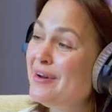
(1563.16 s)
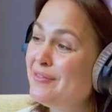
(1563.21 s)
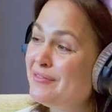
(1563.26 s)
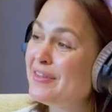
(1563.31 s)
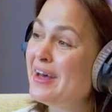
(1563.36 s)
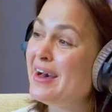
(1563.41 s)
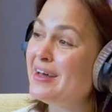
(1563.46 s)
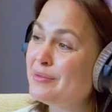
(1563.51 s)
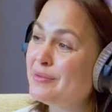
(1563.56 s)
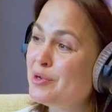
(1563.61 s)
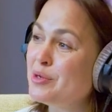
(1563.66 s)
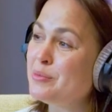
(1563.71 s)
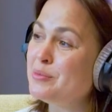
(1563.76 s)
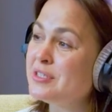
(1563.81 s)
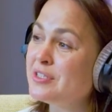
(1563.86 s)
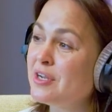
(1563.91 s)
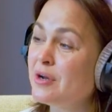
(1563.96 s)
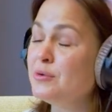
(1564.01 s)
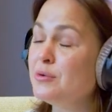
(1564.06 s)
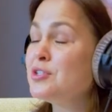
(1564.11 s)
We have that at the moment with
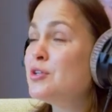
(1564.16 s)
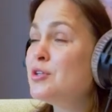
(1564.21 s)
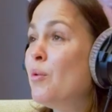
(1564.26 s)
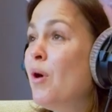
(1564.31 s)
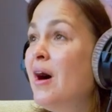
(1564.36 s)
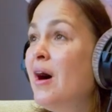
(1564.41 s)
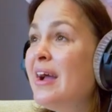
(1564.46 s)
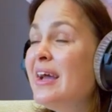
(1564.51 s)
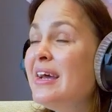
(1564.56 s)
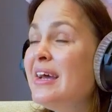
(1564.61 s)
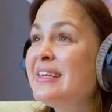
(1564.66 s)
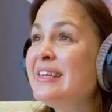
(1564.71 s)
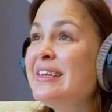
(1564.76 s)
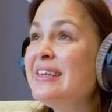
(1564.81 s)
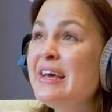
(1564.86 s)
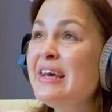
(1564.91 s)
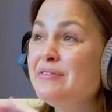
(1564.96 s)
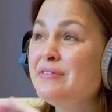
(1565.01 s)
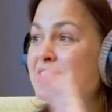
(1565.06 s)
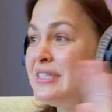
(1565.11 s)
Star Wars. So I had
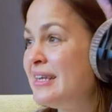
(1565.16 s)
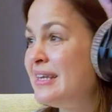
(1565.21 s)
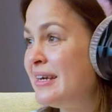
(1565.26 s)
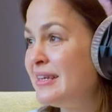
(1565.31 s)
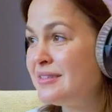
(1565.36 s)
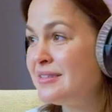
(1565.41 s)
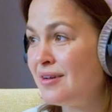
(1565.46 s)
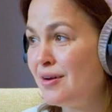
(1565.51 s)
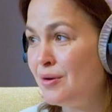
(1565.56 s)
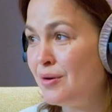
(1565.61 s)
never seen any Star